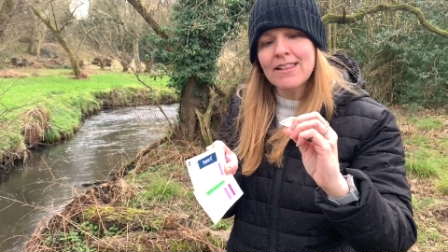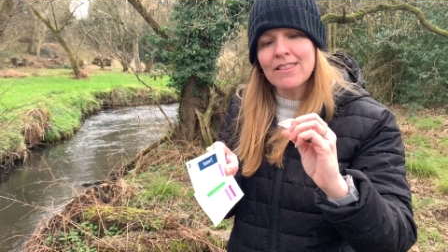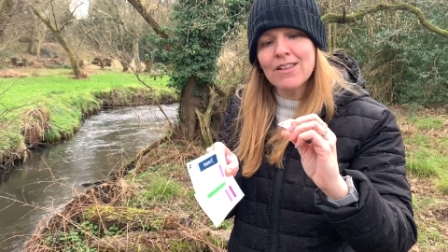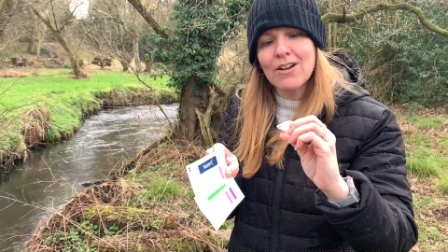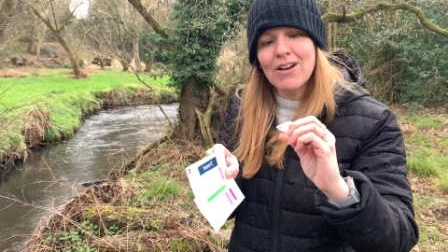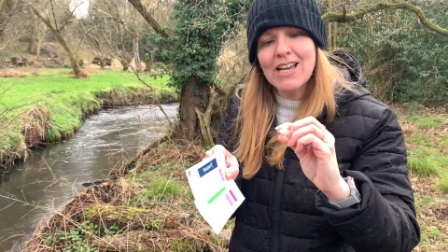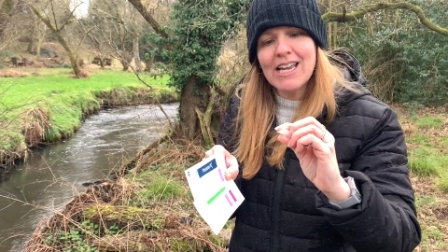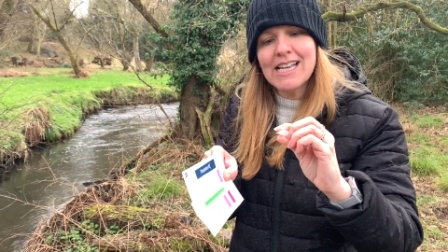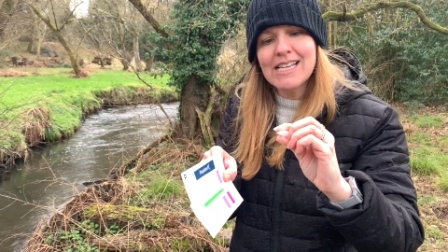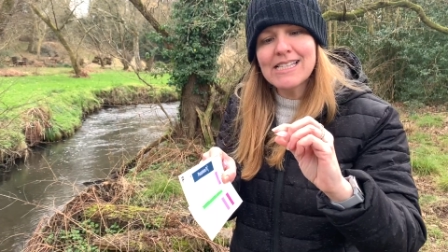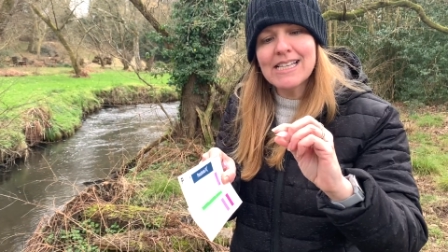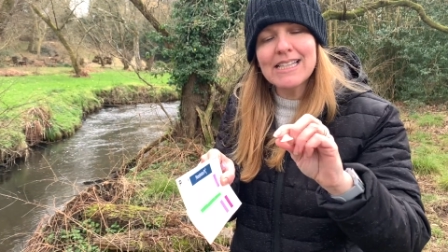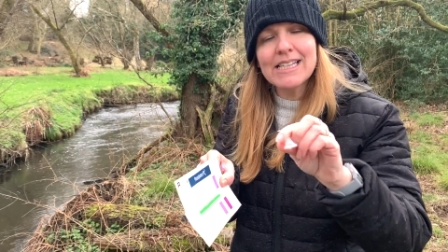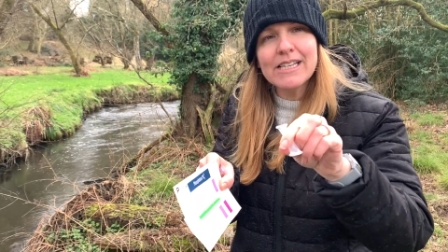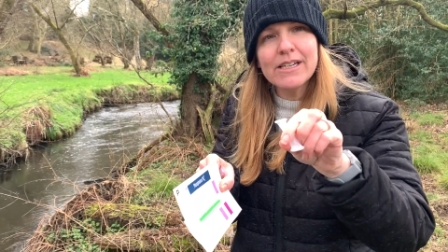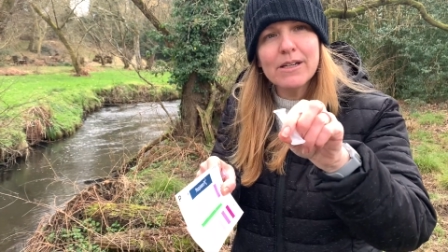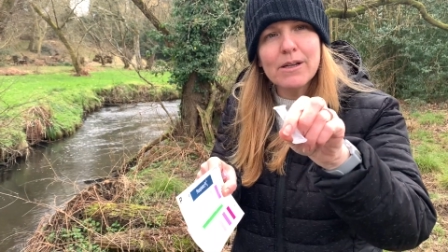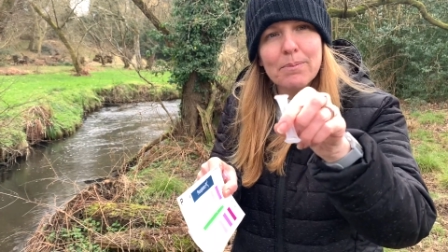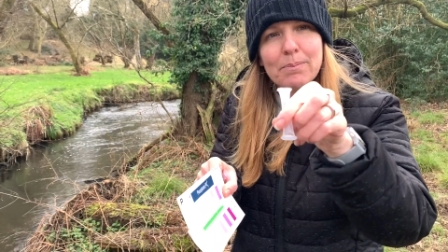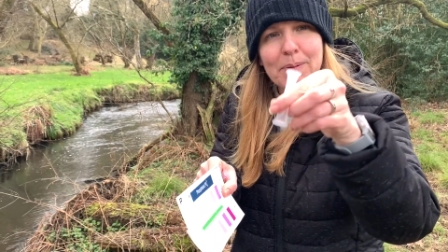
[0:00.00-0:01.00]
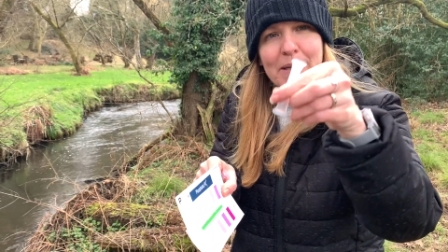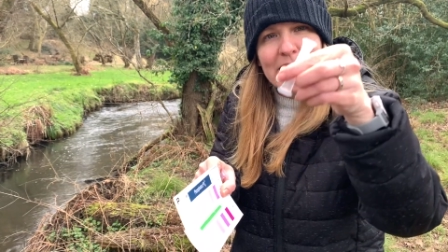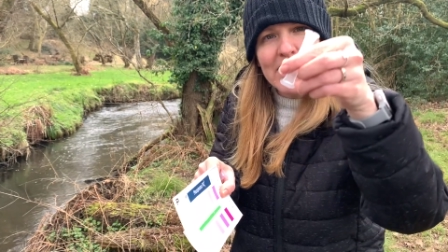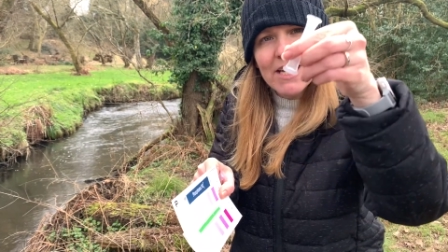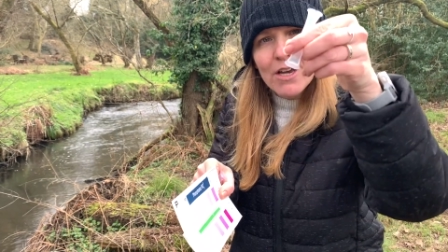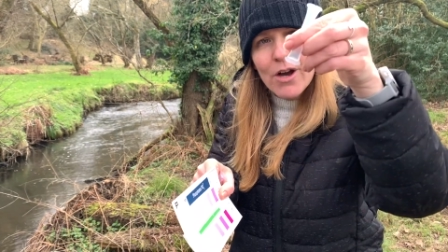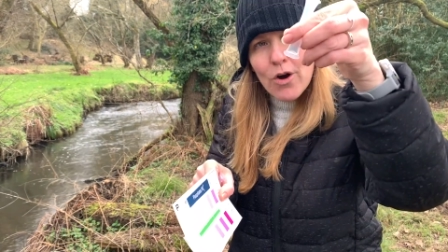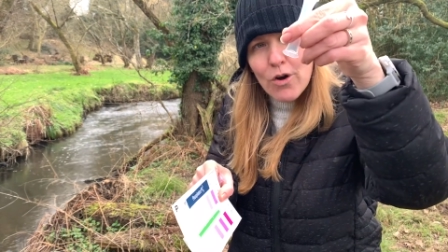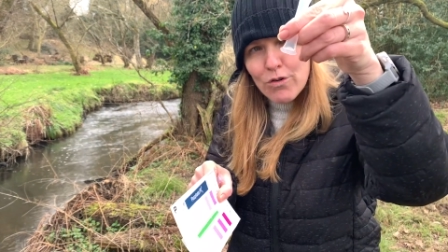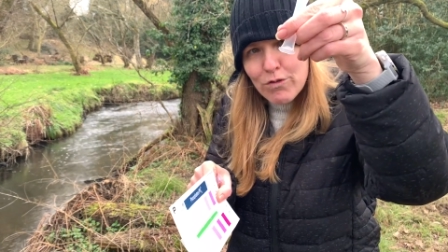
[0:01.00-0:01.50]
there is a little
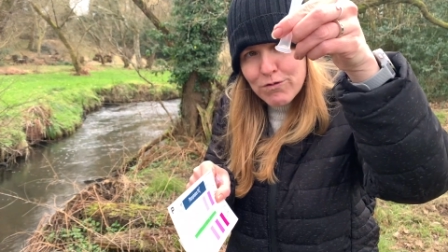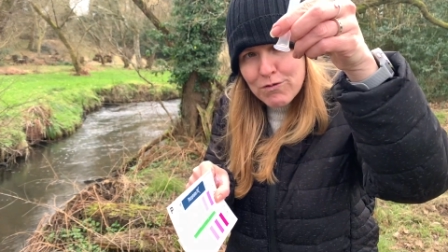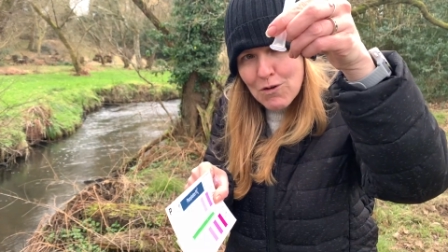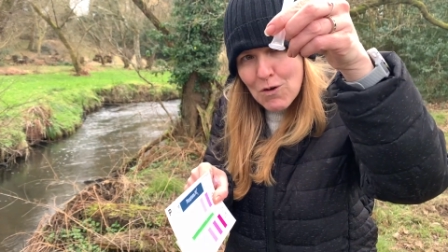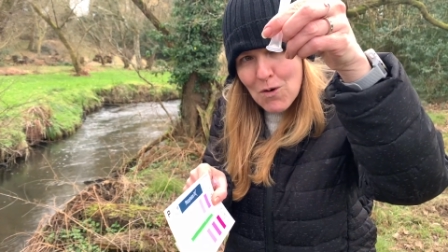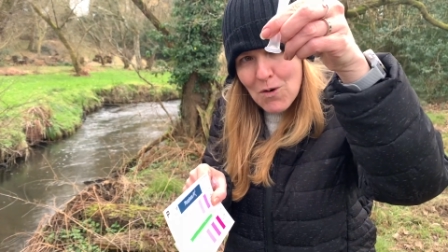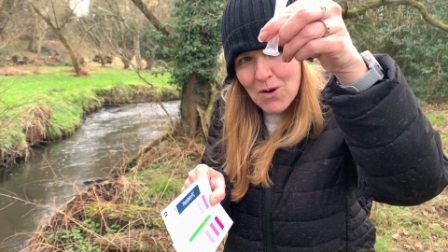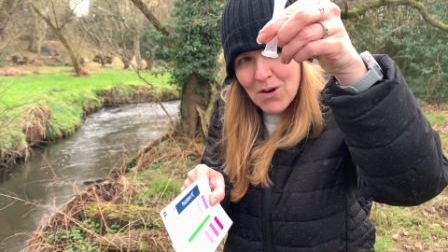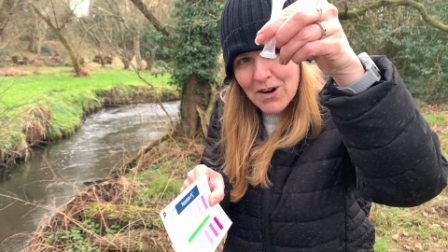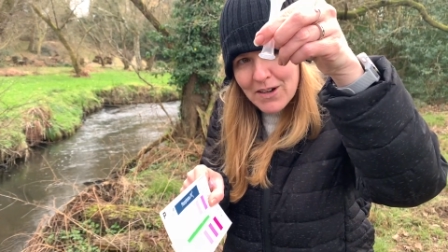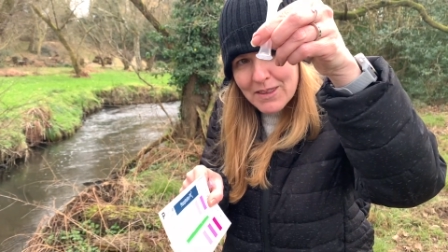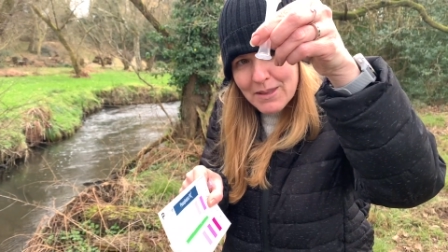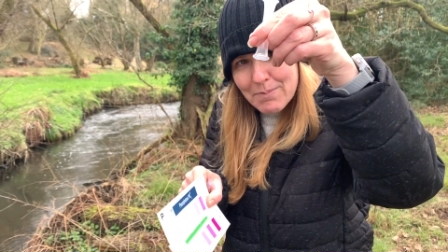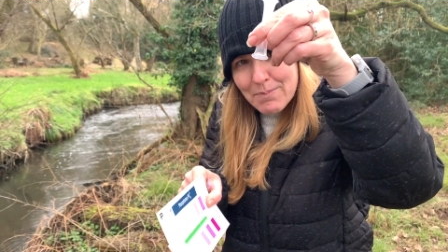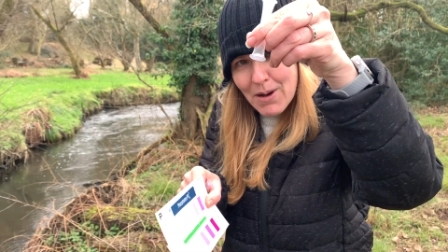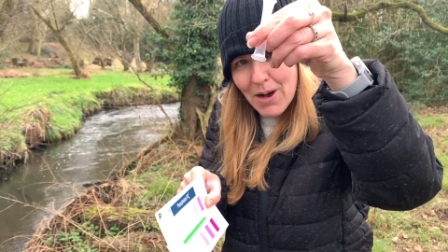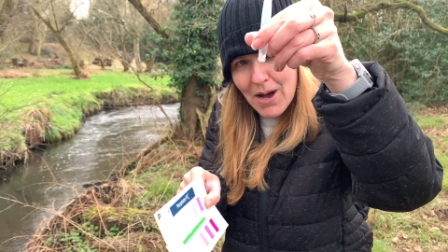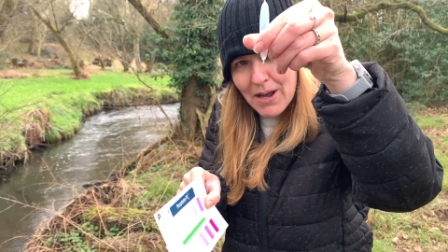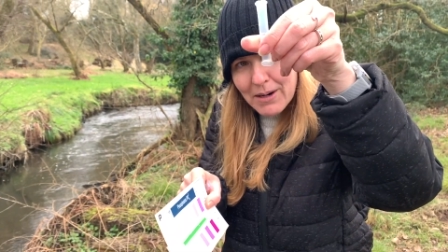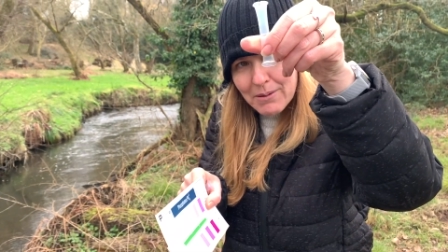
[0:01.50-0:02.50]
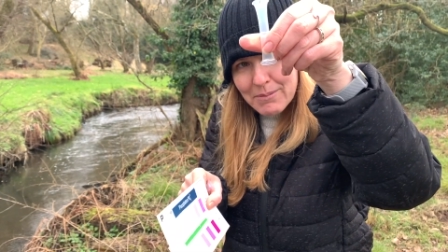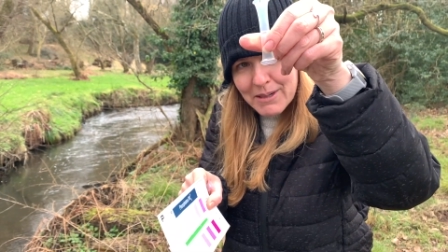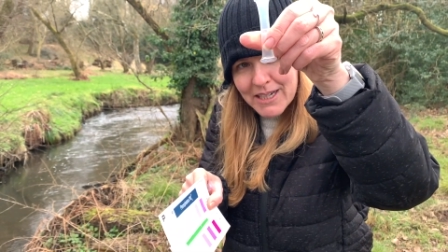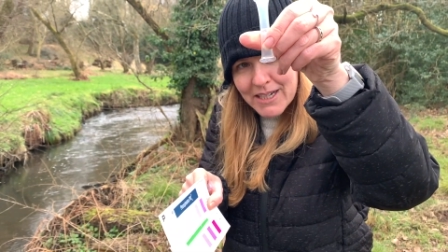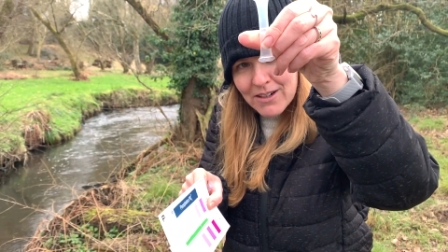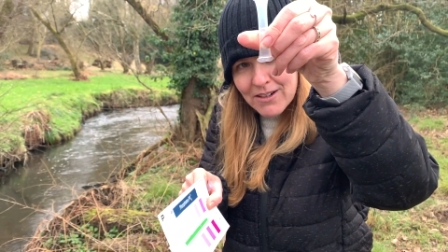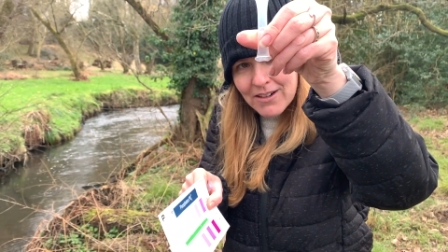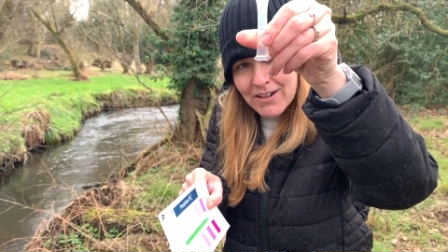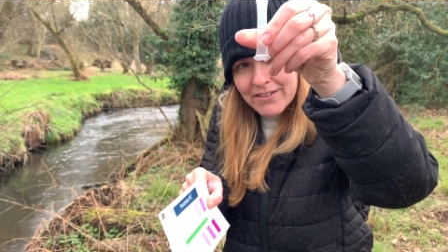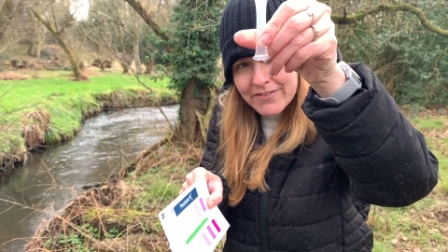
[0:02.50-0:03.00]
PO4 at the bottom
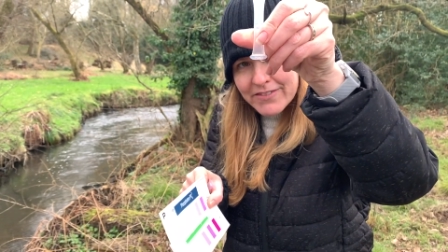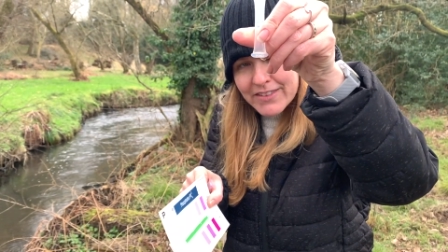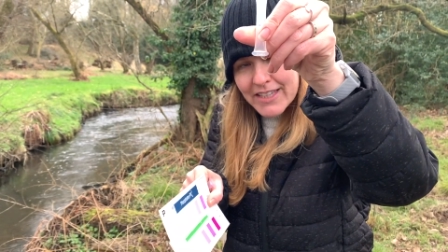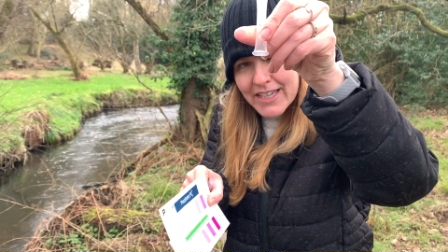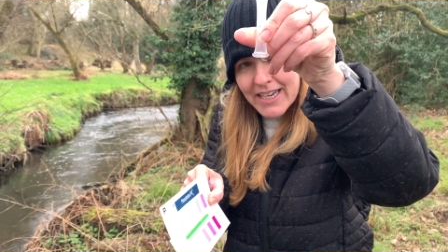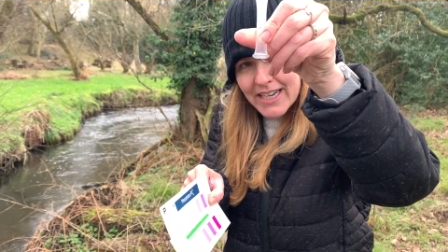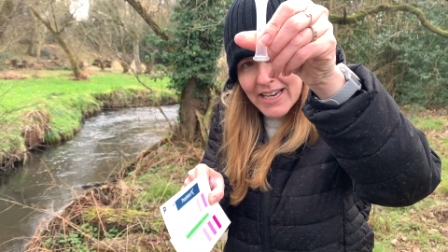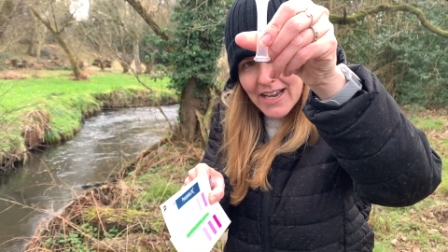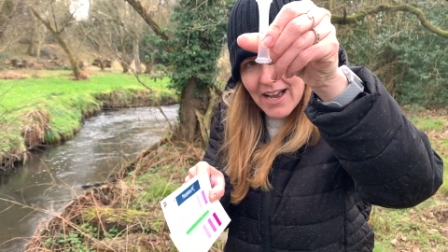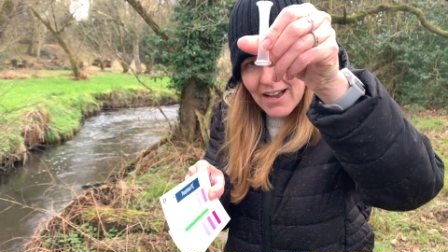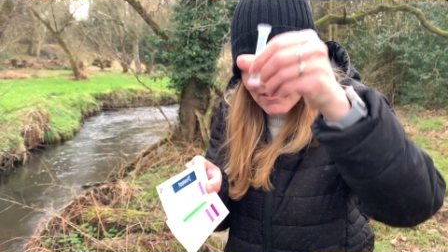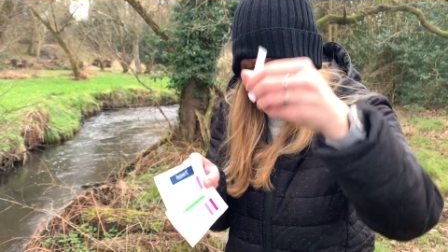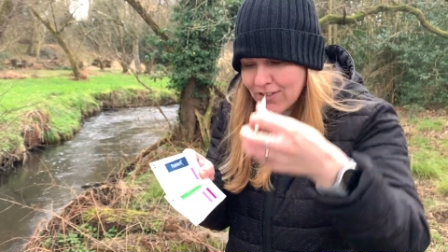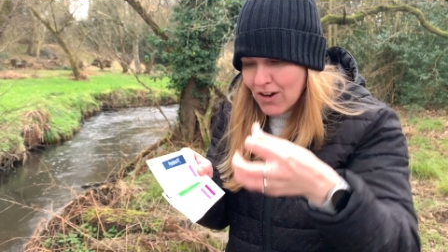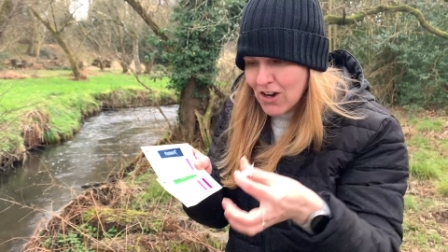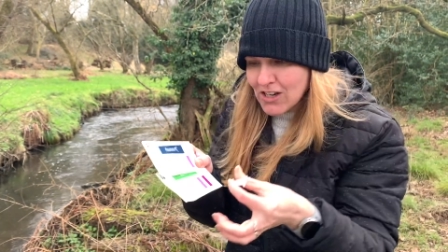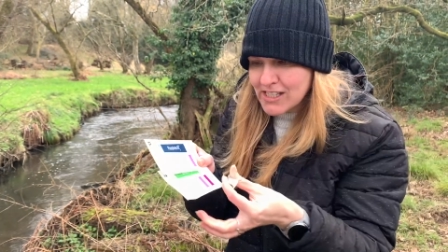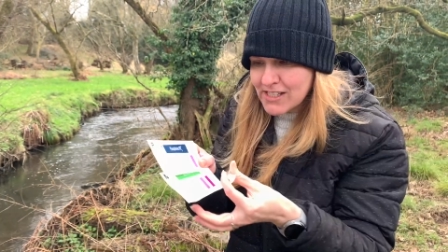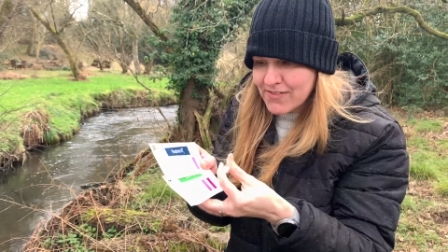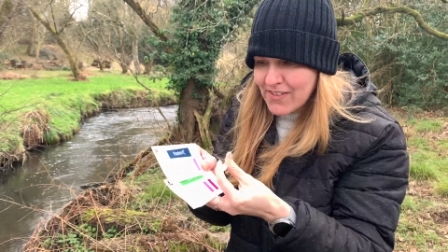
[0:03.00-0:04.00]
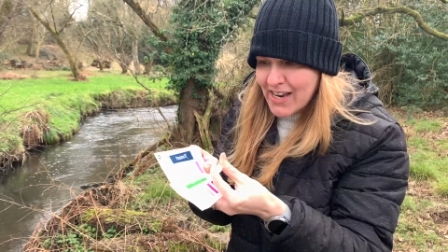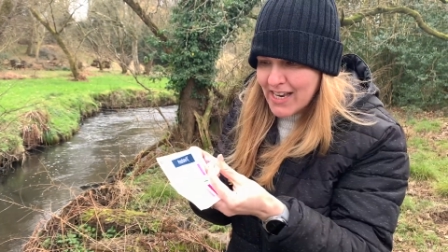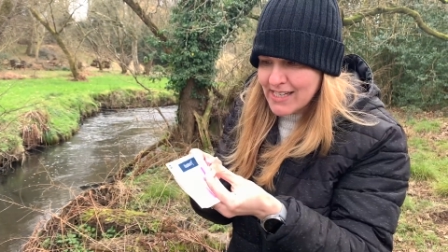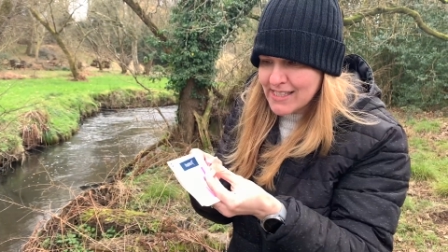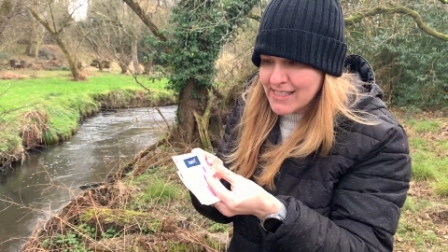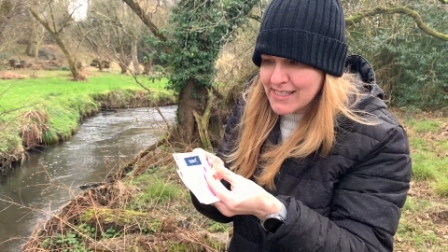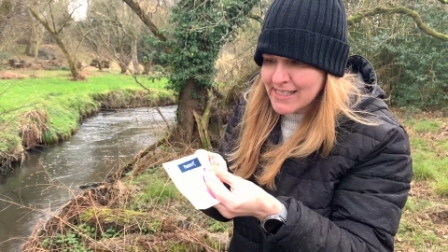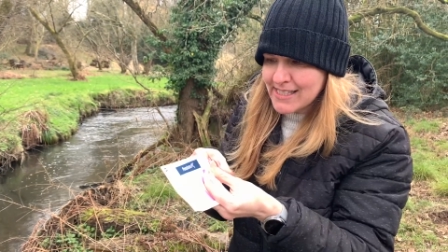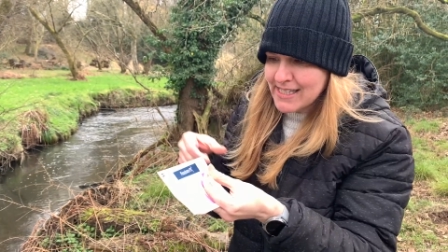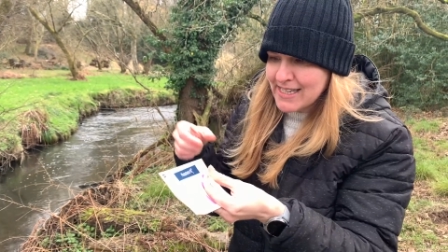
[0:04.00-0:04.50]
here of the uh,
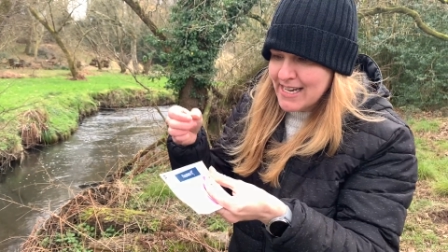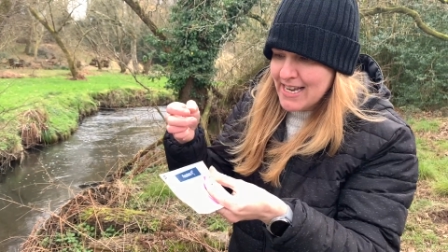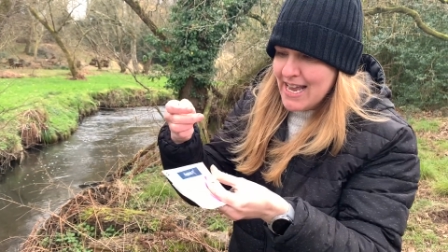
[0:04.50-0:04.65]
phosphates